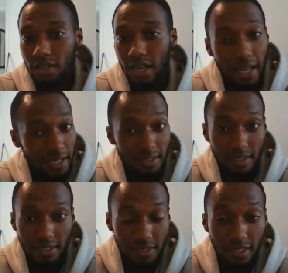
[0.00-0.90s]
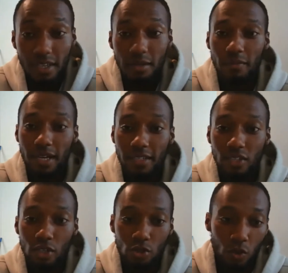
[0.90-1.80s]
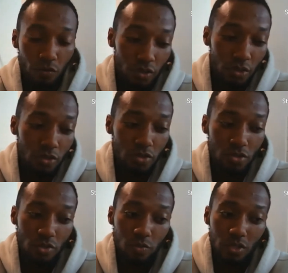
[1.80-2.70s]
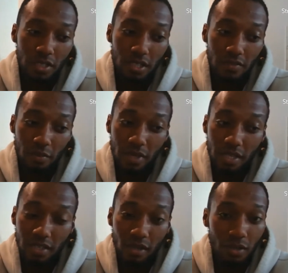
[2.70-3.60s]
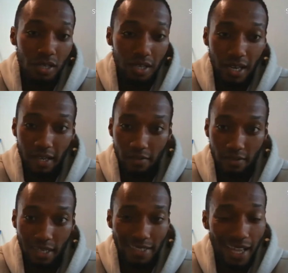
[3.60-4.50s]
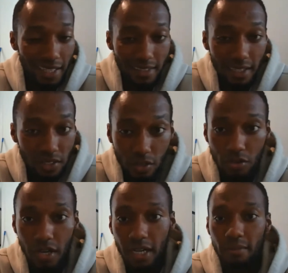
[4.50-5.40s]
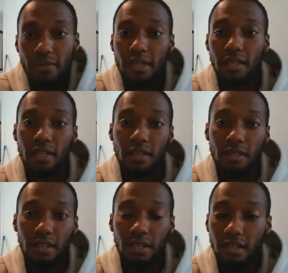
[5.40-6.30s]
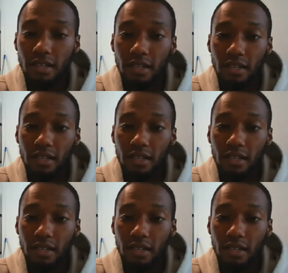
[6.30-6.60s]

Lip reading: Like, it's deep, man. So for you to just want to live a mediocre life, right, that's a crime, yeah?